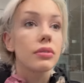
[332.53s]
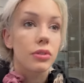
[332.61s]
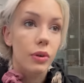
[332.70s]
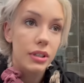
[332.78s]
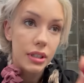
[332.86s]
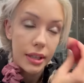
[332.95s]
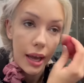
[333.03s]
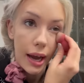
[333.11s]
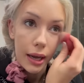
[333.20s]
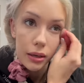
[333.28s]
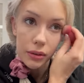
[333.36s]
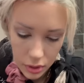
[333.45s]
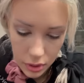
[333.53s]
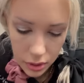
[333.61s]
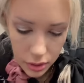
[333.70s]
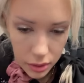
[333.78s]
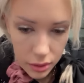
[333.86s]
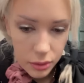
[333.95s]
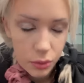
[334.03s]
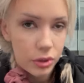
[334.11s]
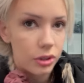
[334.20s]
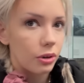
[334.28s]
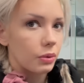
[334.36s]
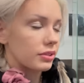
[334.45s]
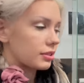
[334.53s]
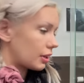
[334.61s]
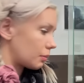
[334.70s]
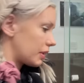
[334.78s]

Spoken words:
So I did that. The dog wants to come